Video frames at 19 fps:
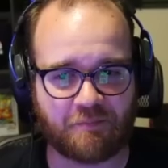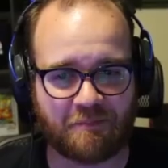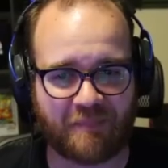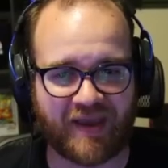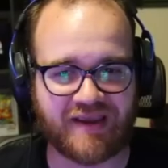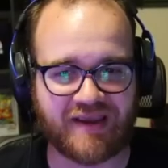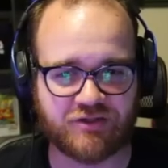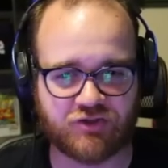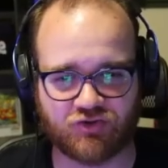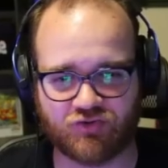
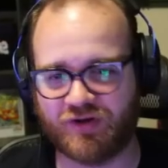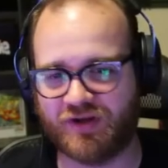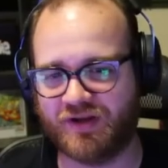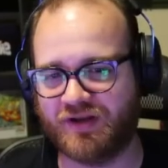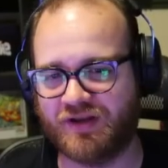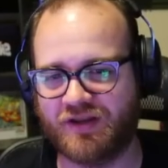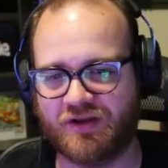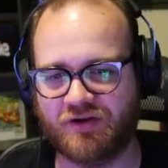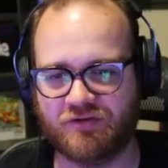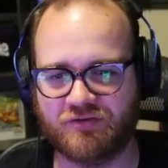
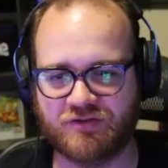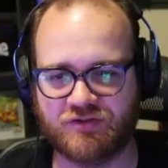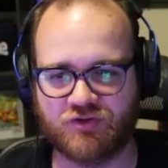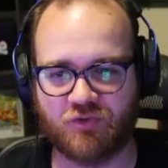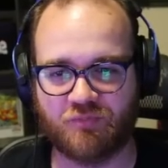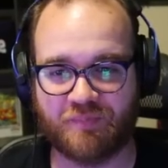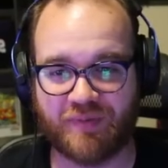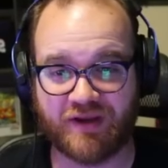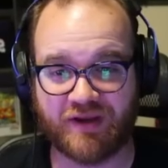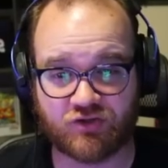Patriot here.
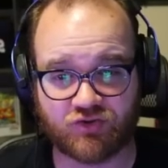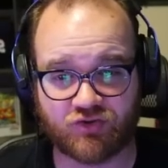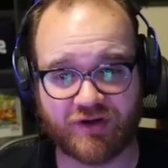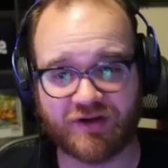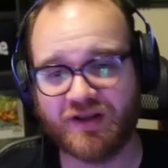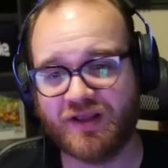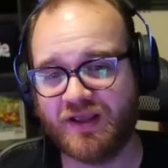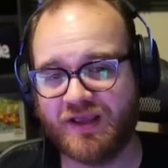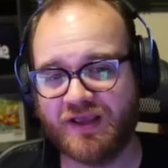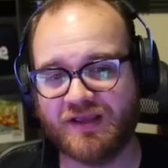So
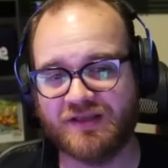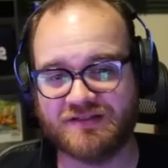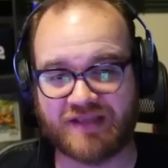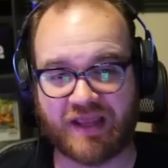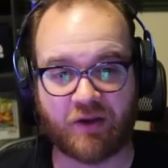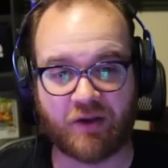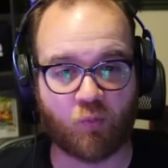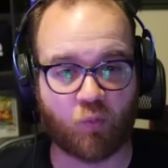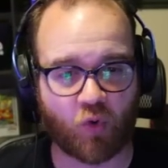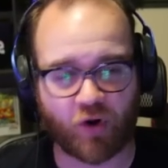Patriot is
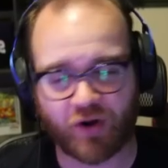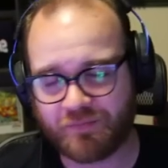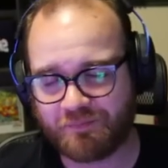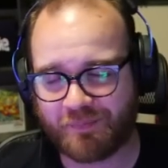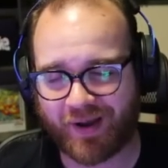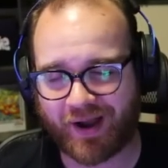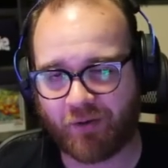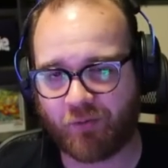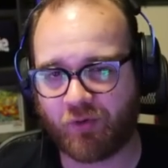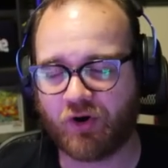a 1
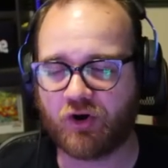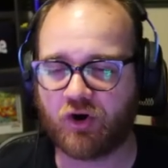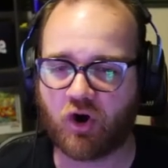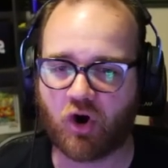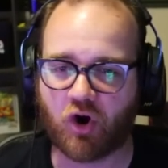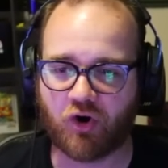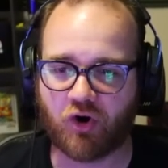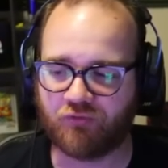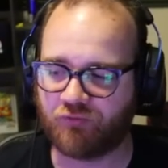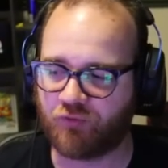power
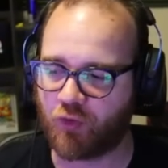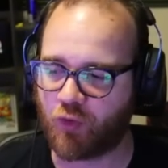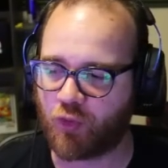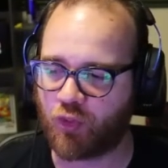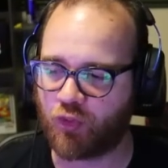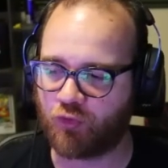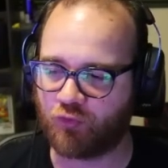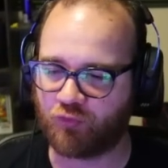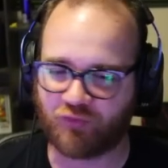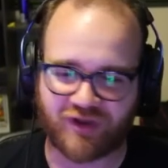card for
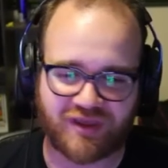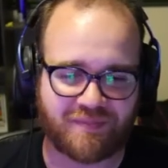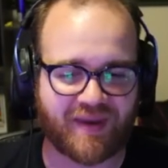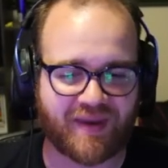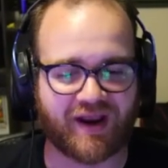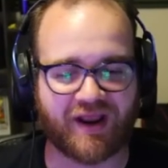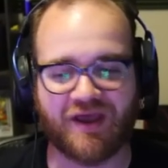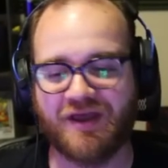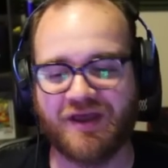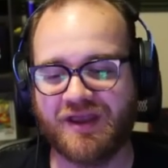3
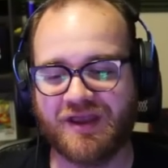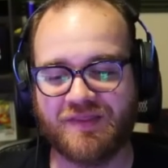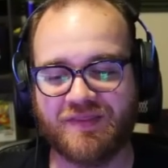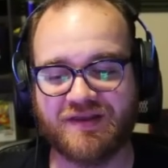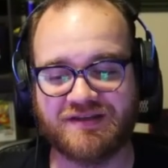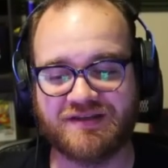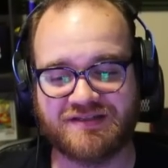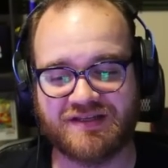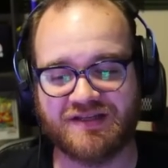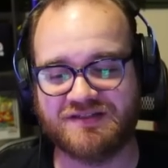mana
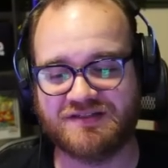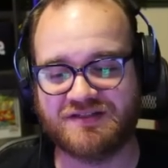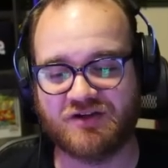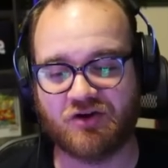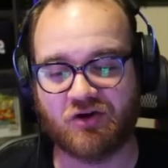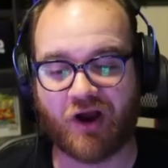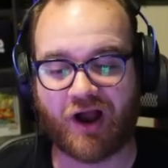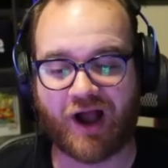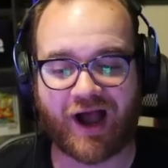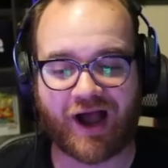that says
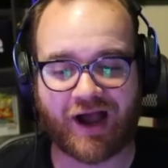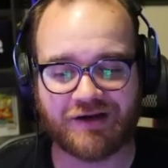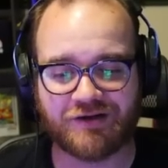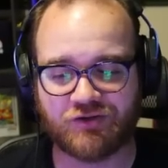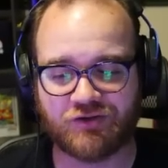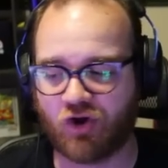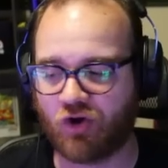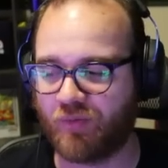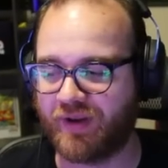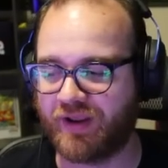here,
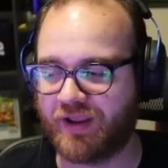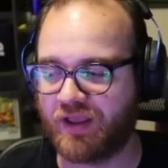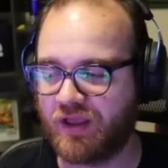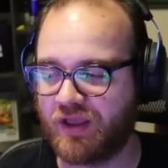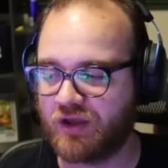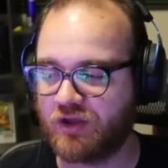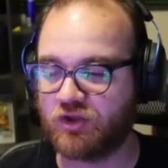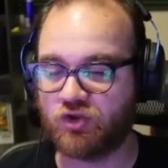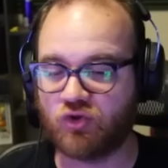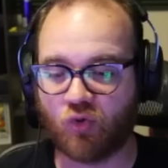ongoing,
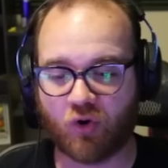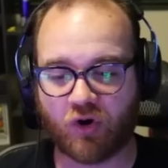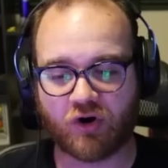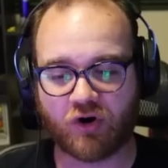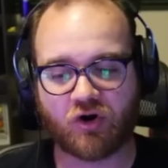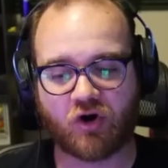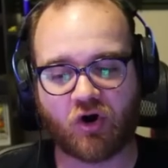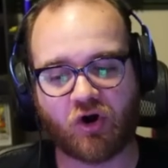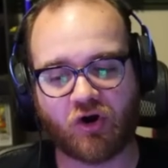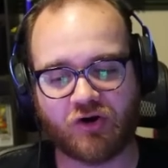your
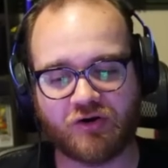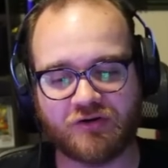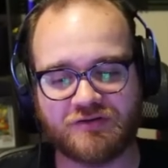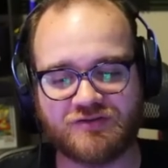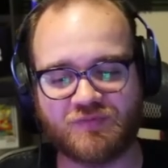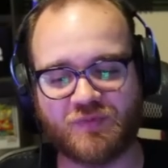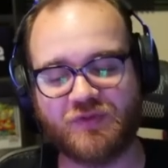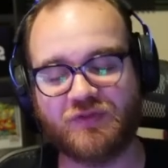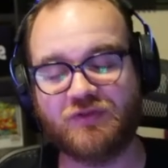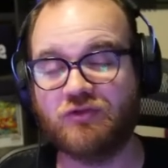
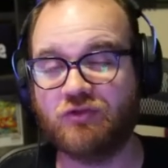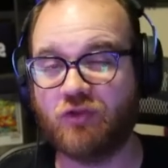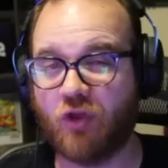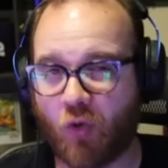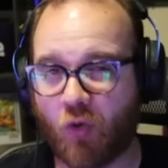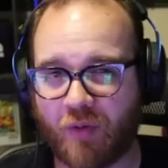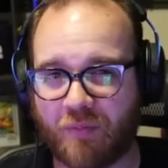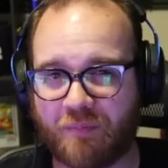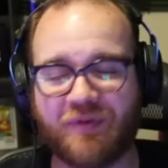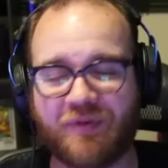cards with
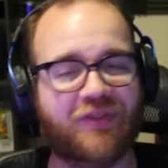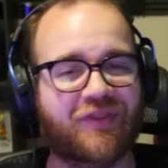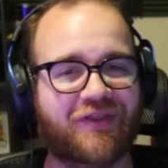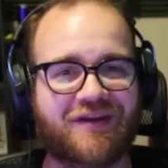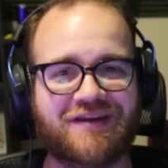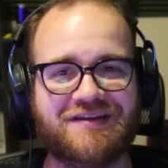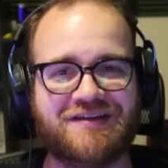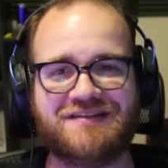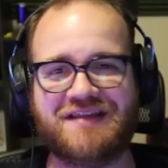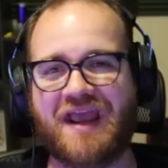no
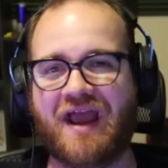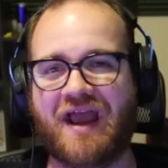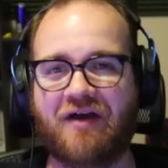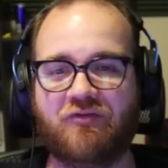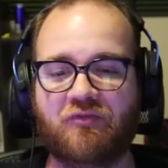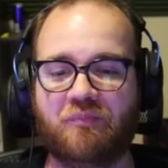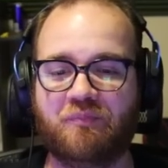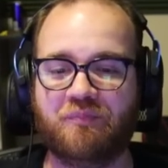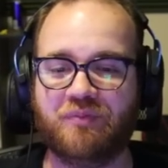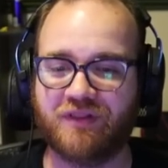abilities
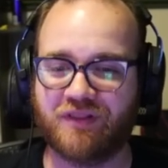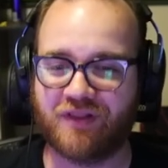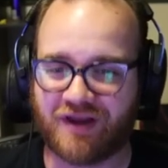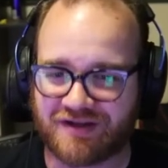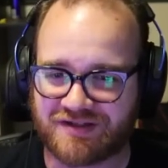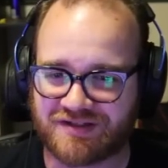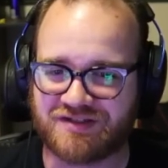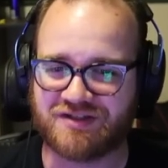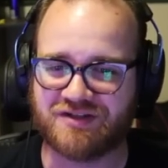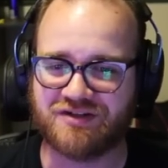have
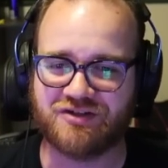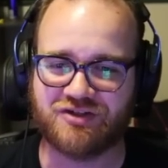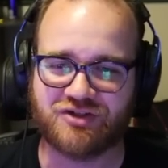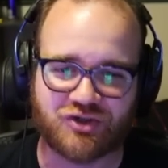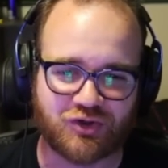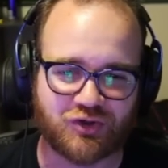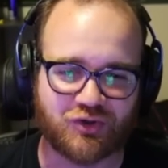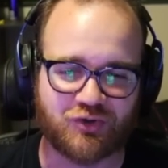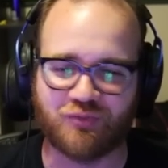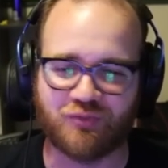
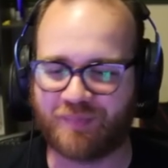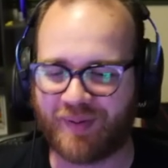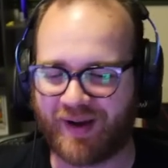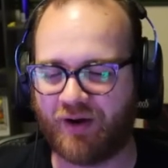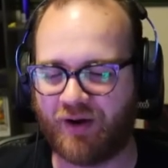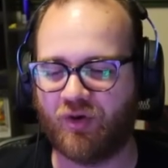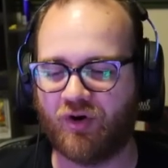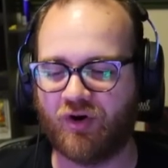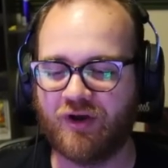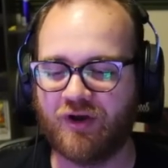+2
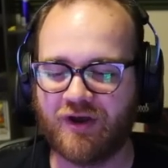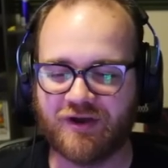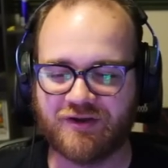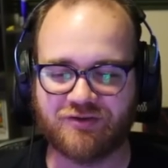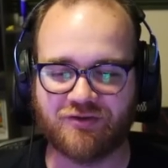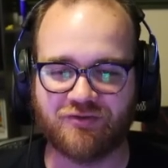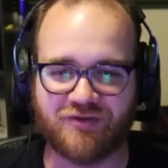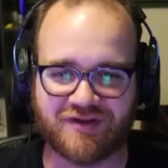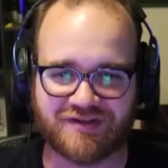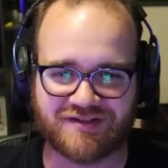power.
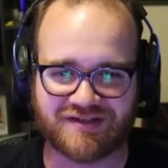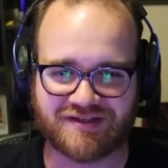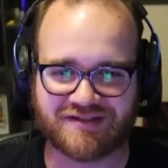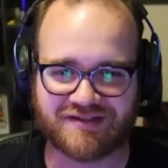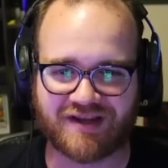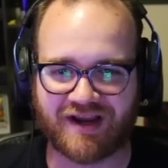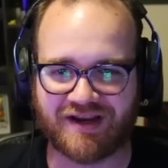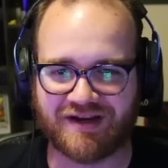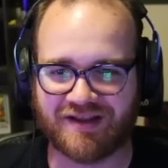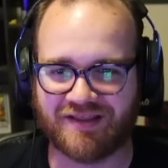So this is
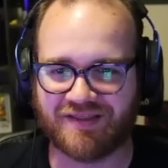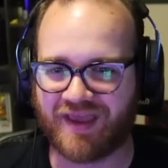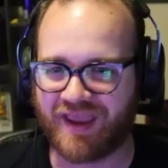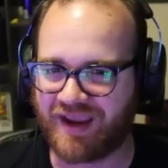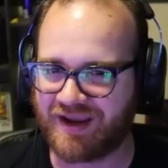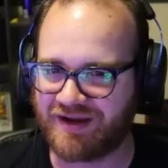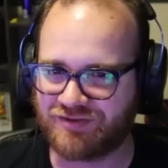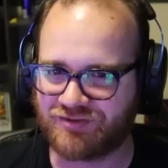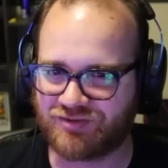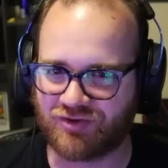kind of
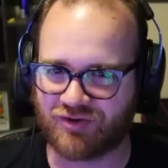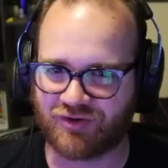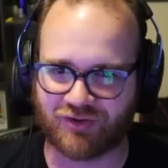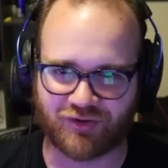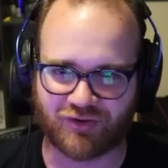the answer to the